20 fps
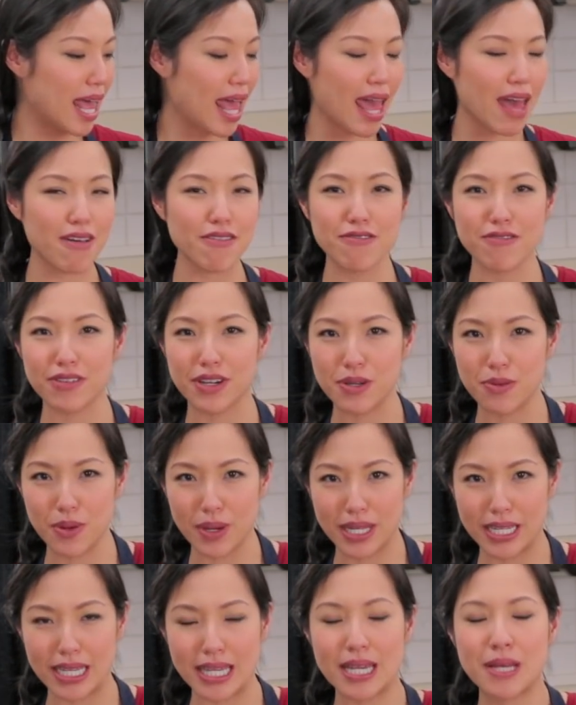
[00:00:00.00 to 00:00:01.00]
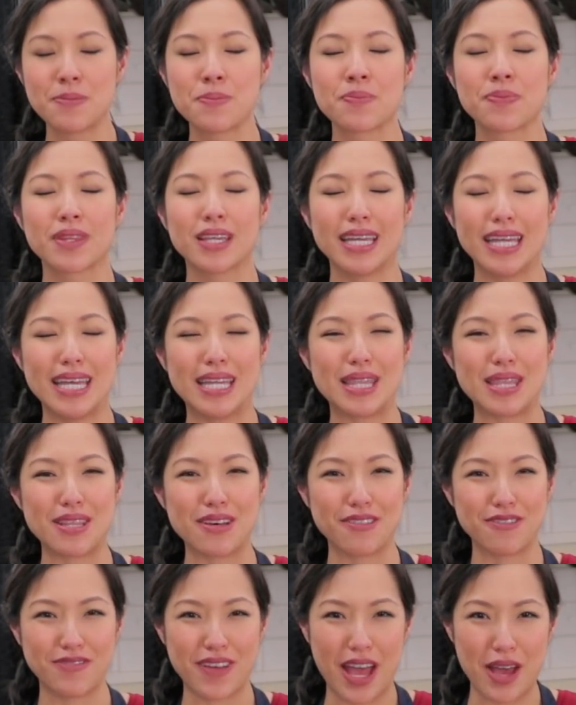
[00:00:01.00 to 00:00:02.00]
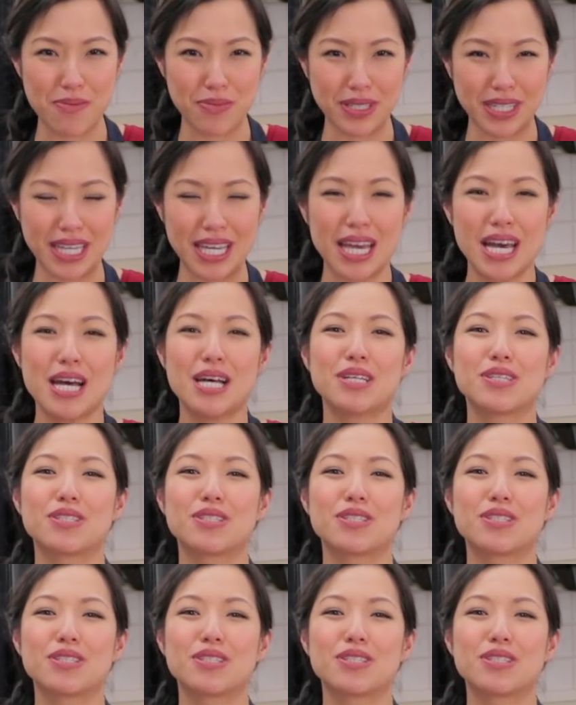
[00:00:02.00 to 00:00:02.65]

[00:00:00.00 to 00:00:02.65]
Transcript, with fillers: everybody in the family.